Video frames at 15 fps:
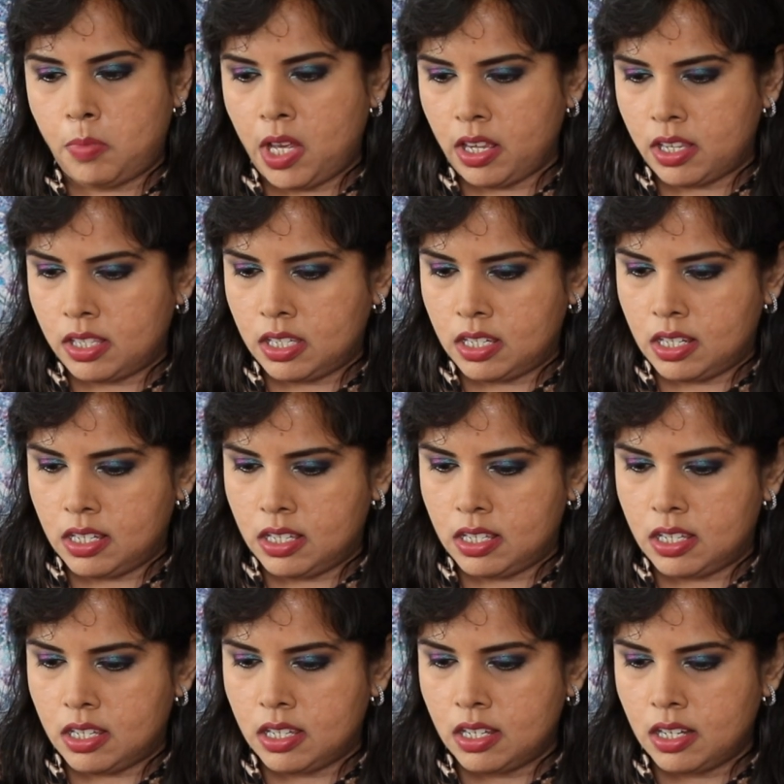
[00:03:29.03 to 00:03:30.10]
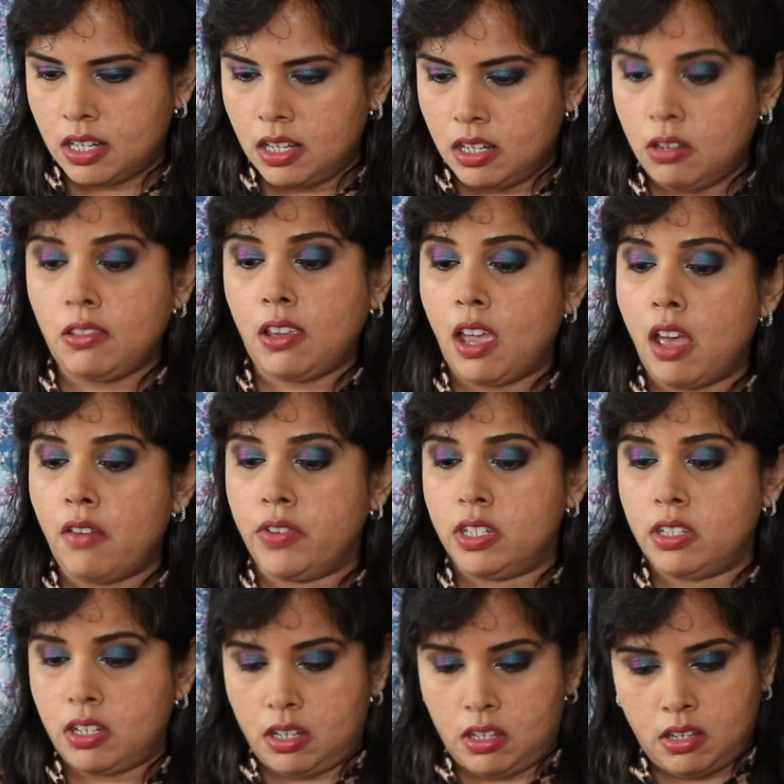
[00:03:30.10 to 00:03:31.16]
by accident. No, they haven't.